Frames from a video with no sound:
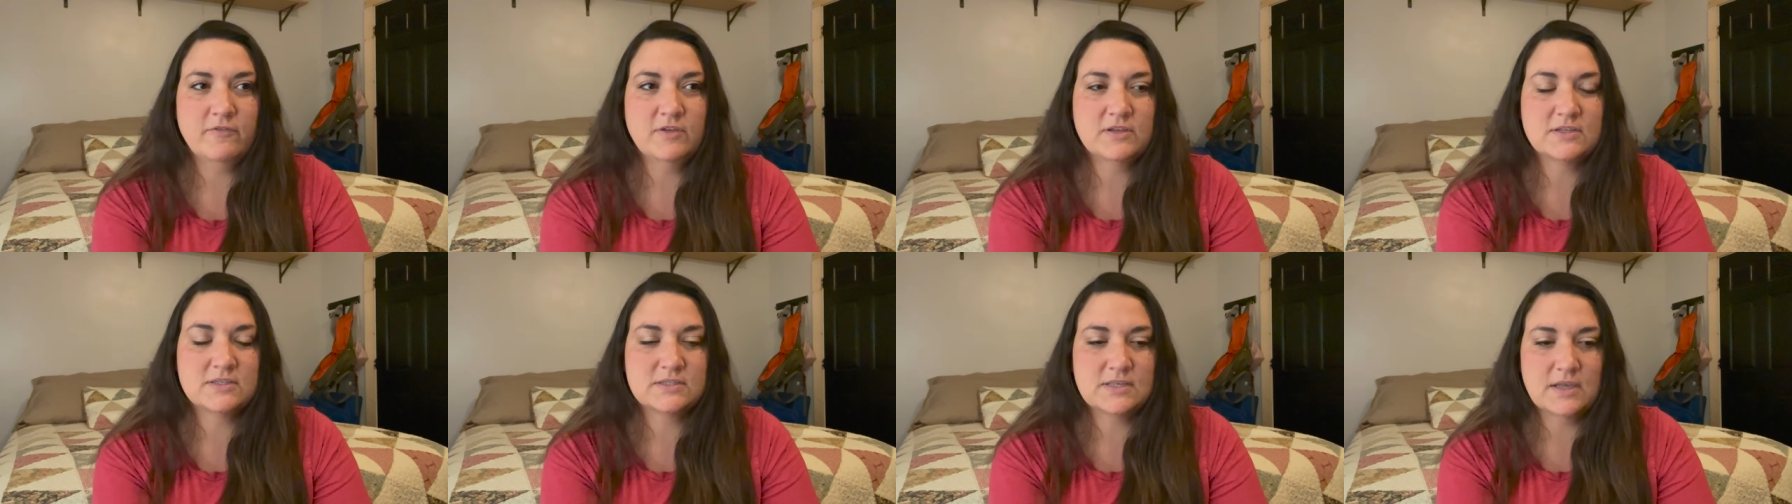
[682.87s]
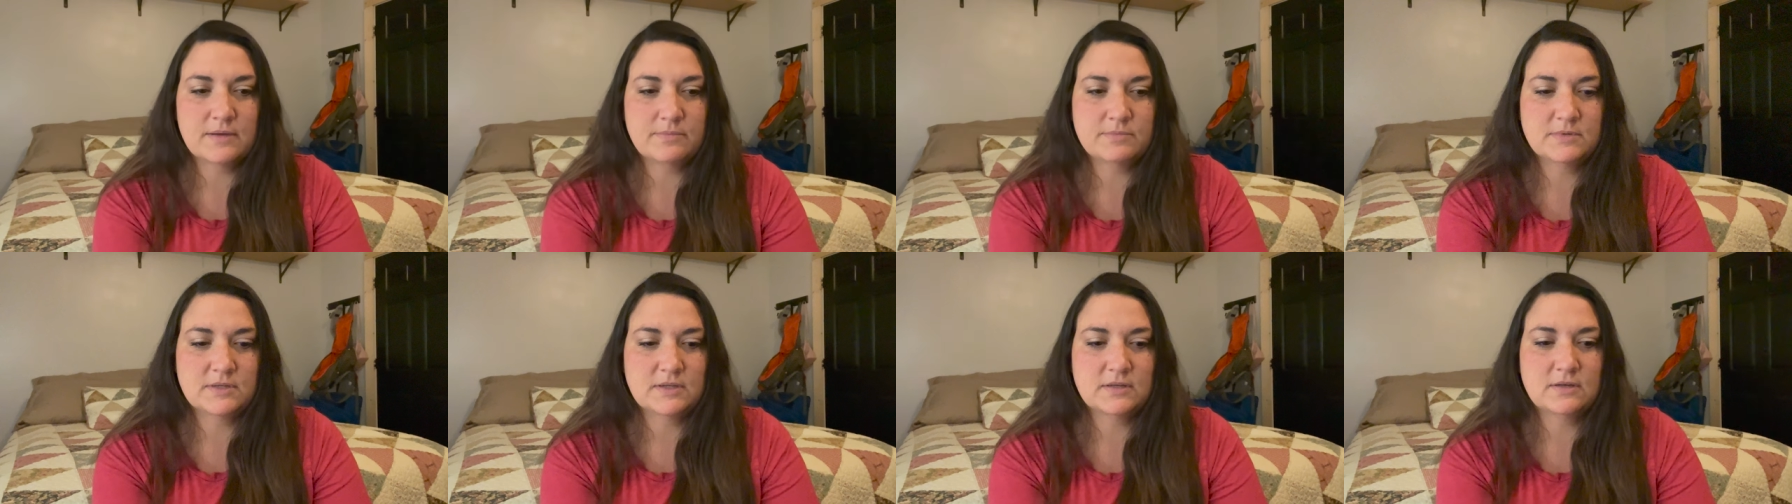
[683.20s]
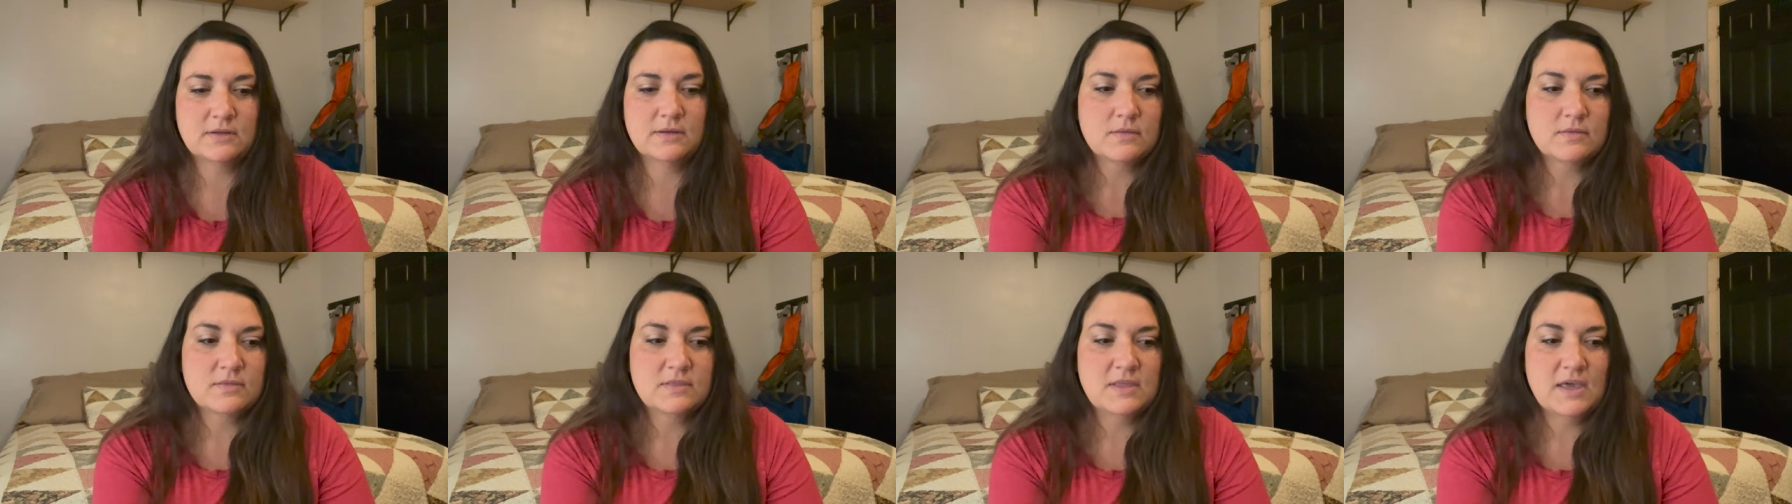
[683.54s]

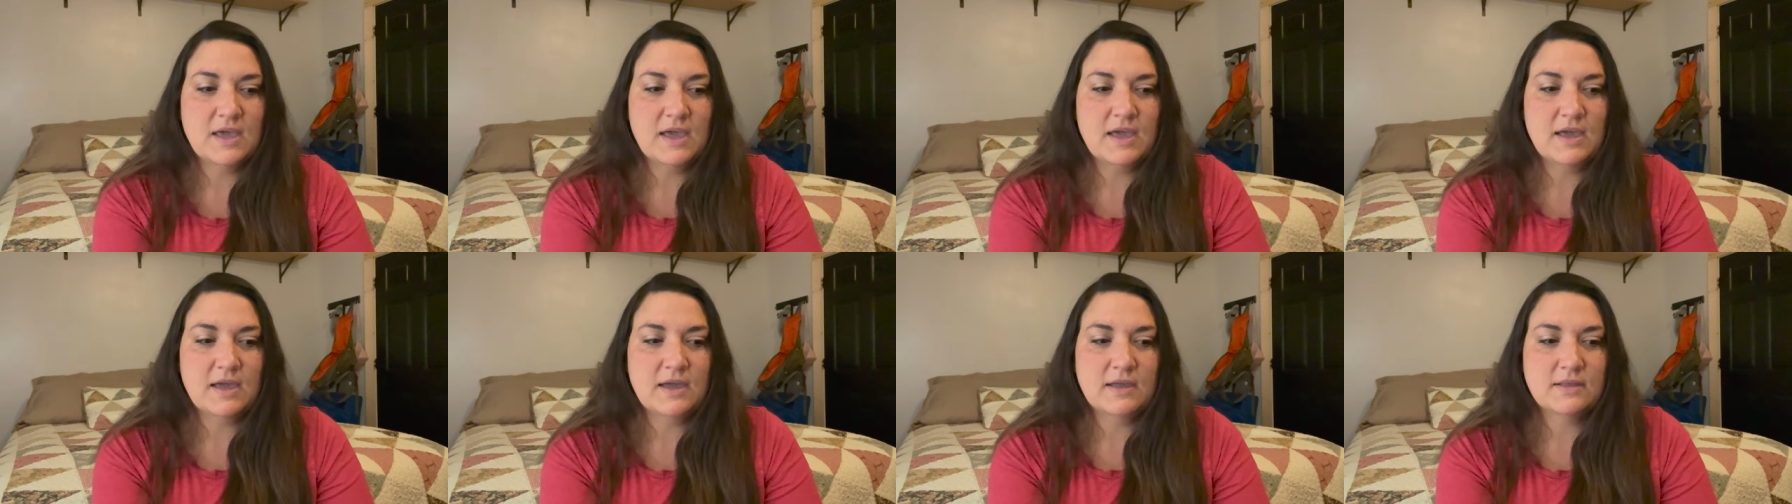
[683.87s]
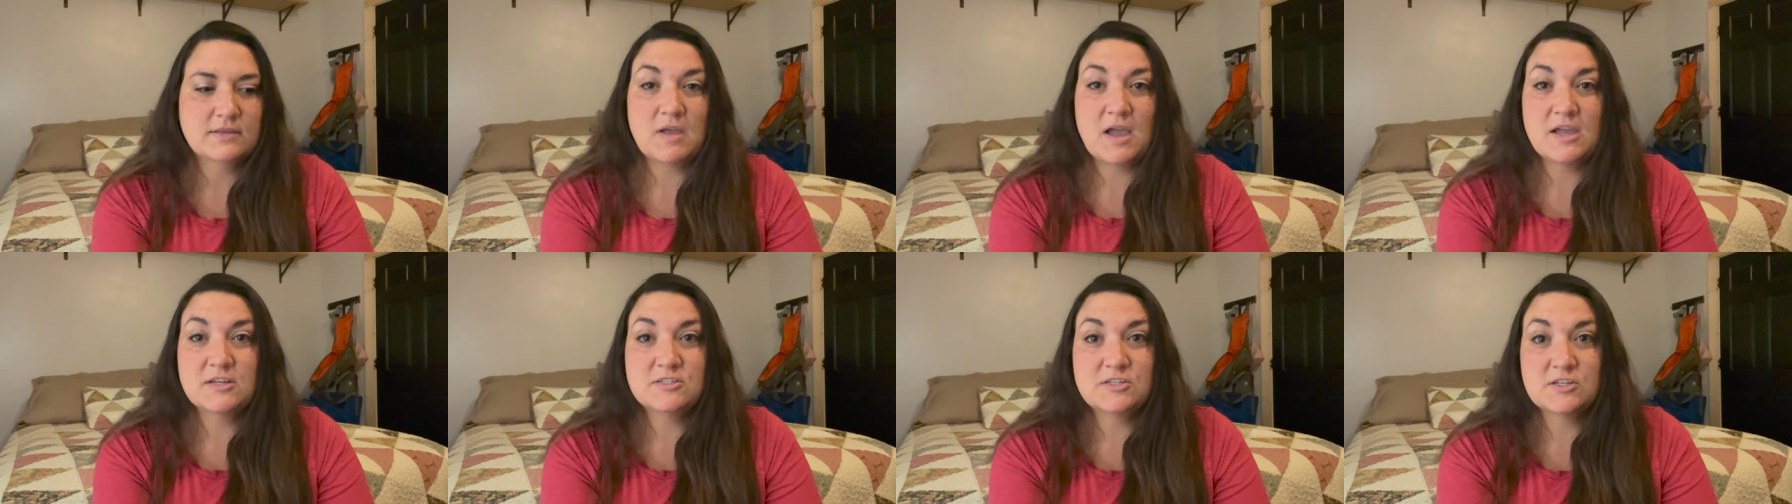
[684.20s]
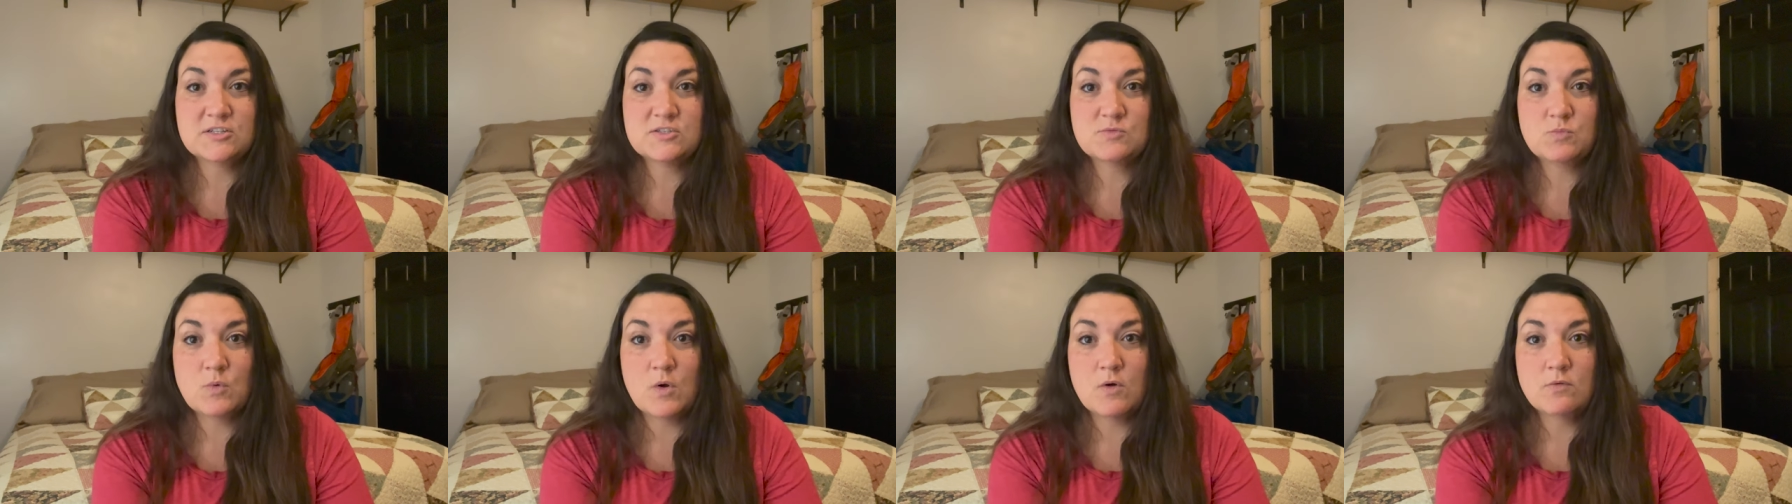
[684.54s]
accepted that i
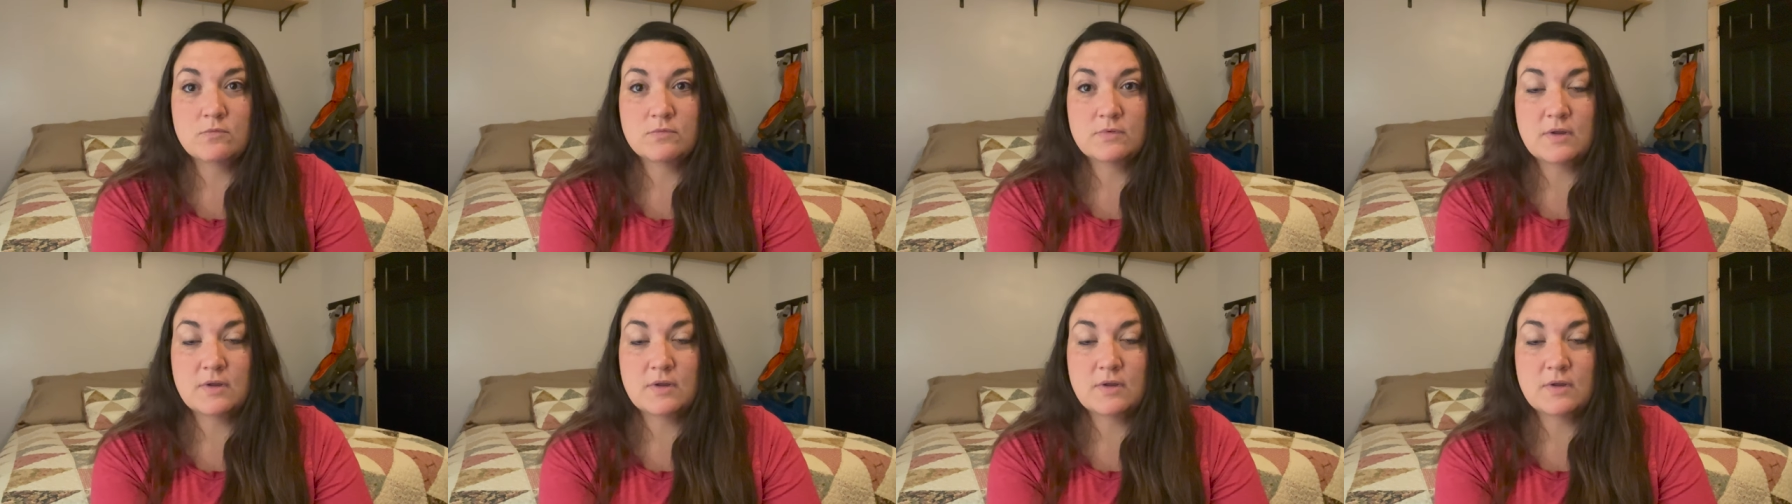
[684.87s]
just won't